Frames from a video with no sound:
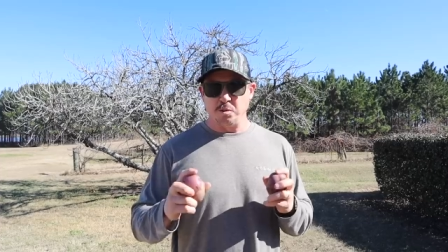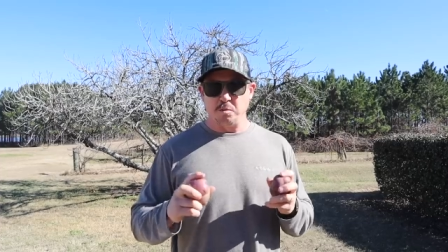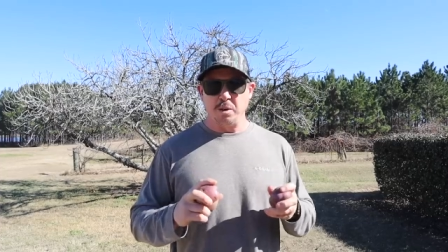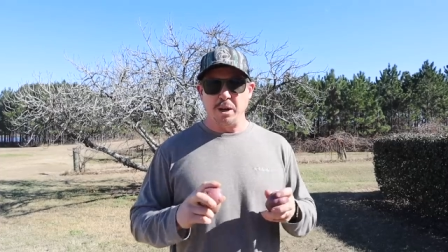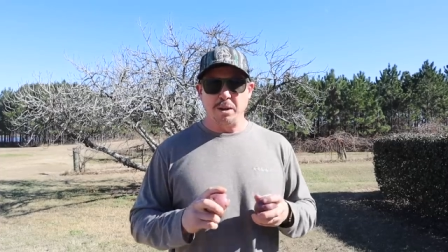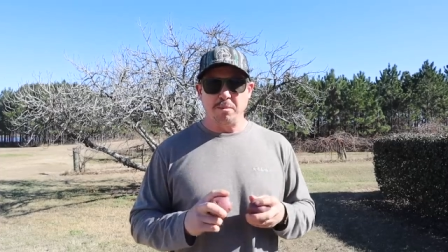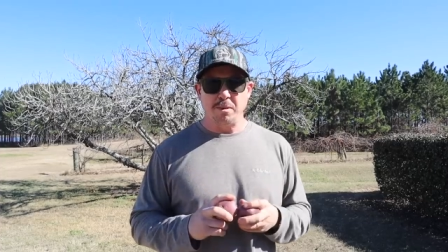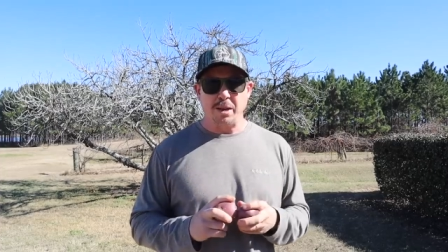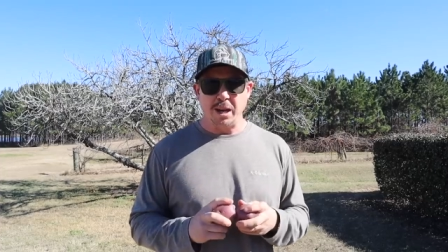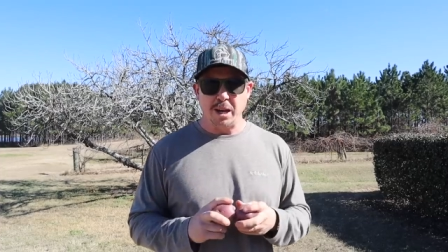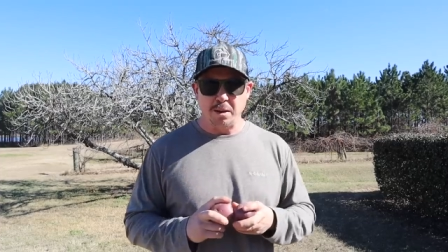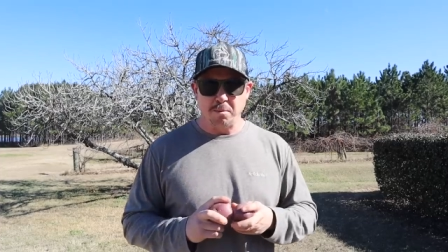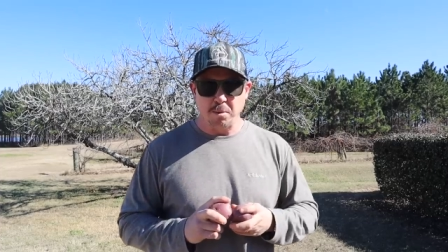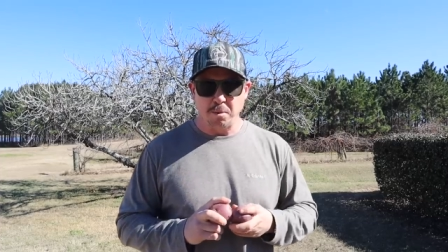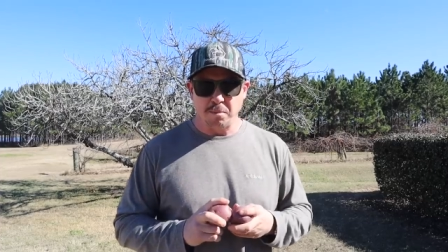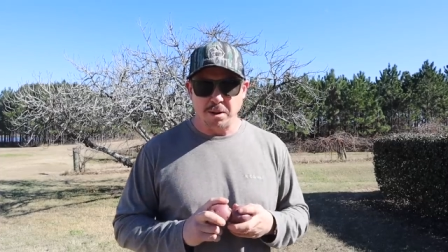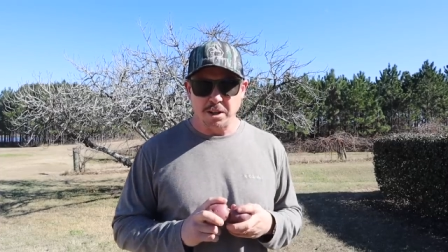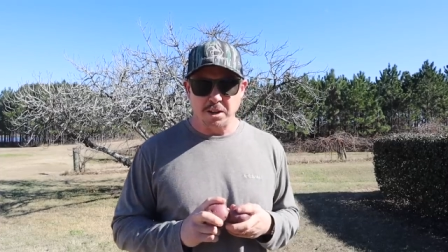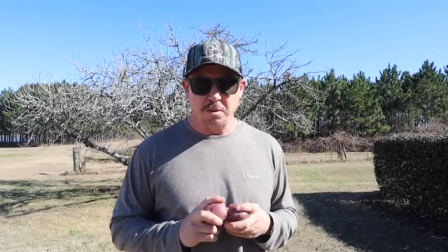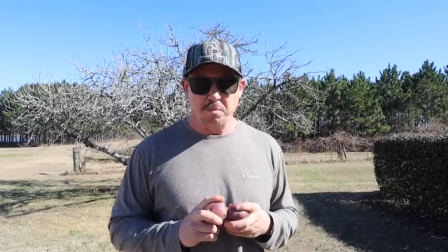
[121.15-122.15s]
the webcam
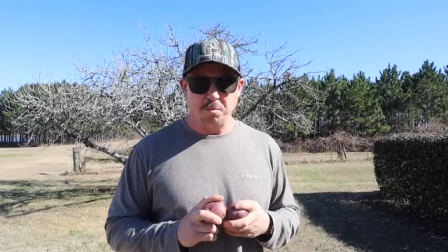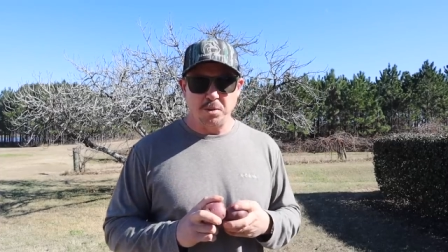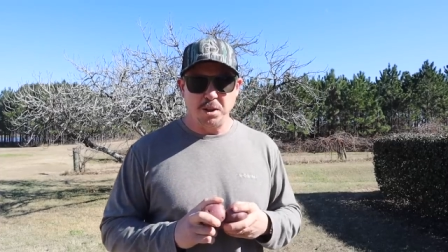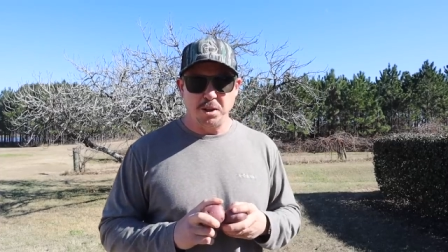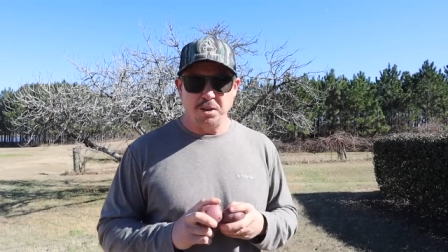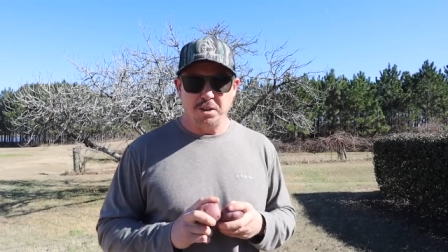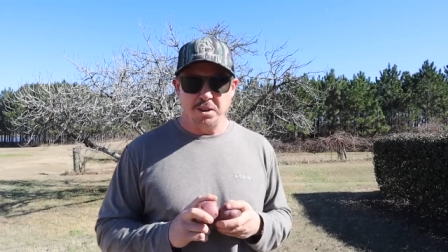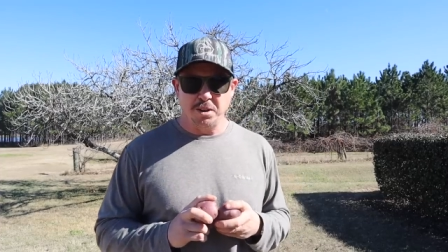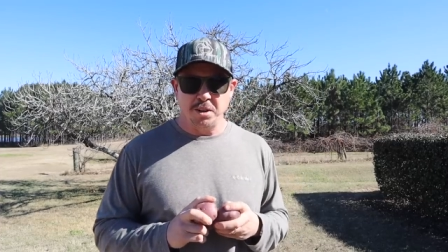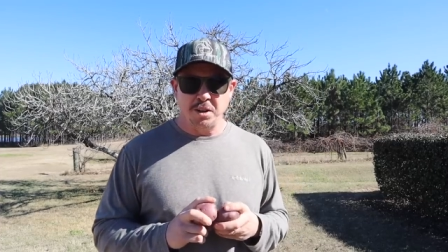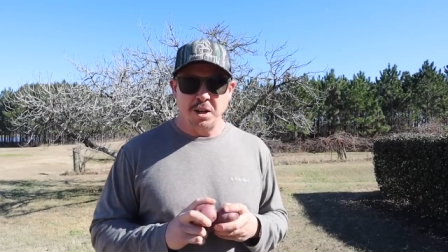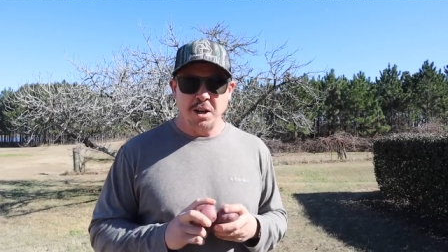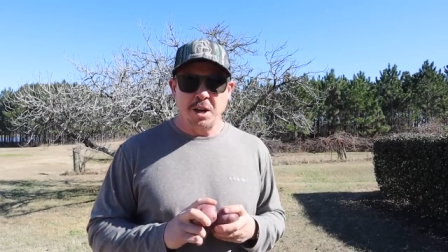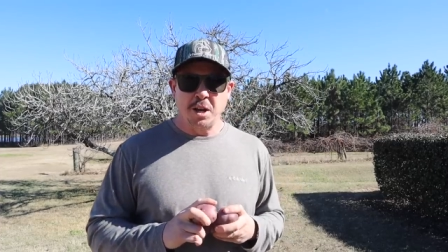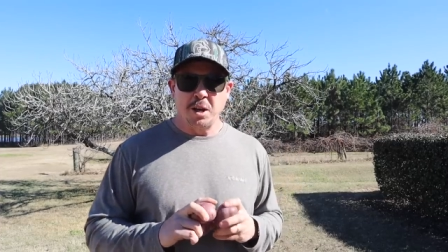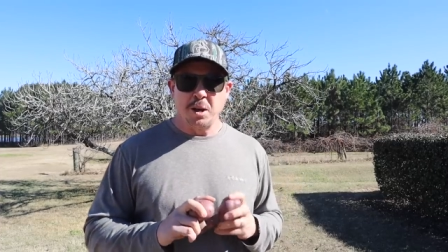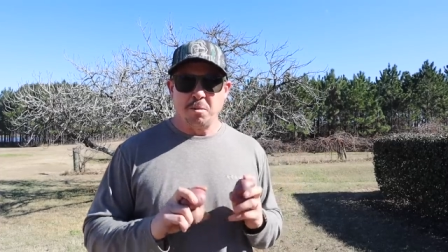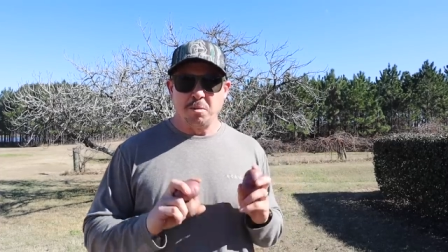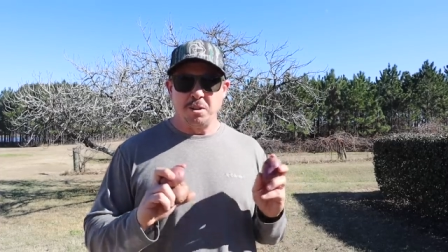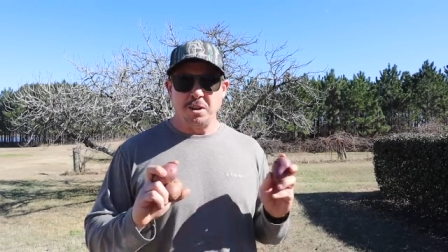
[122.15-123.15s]
on my computer.
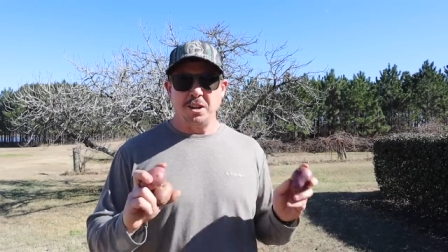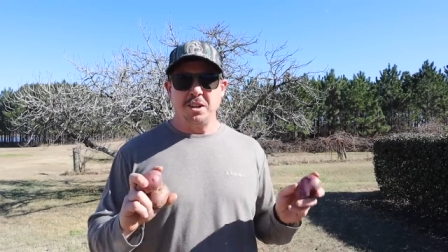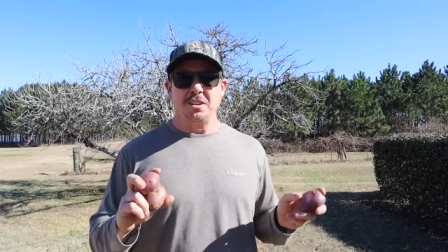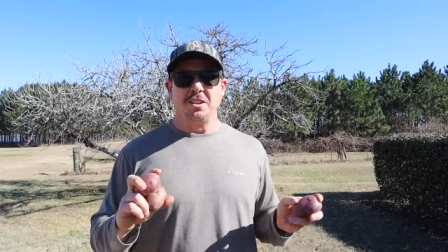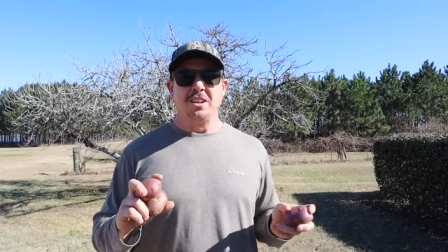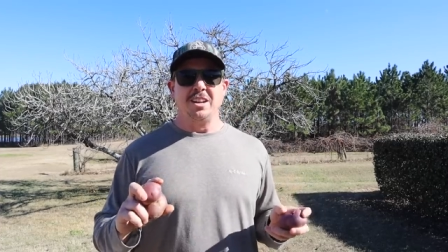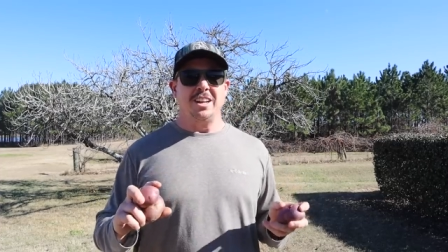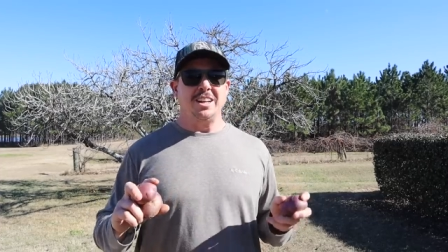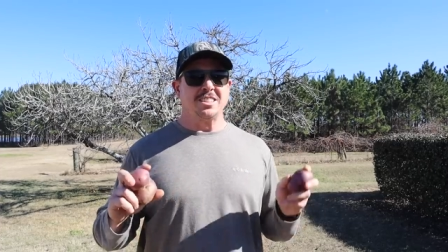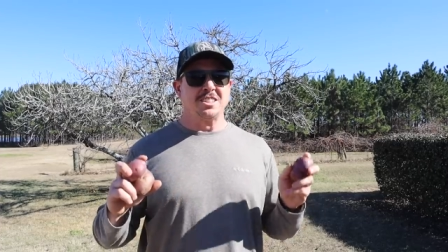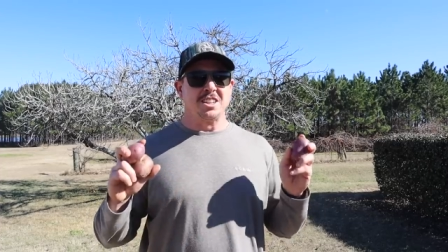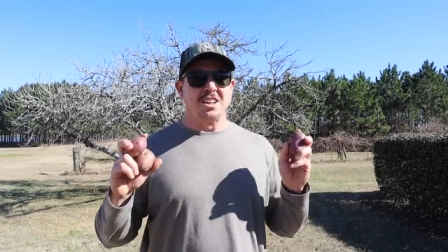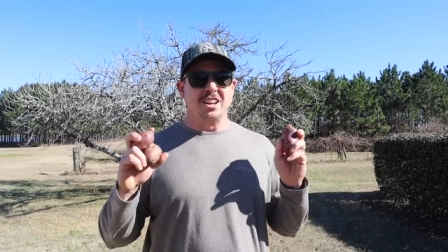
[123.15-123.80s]
But nonetheless,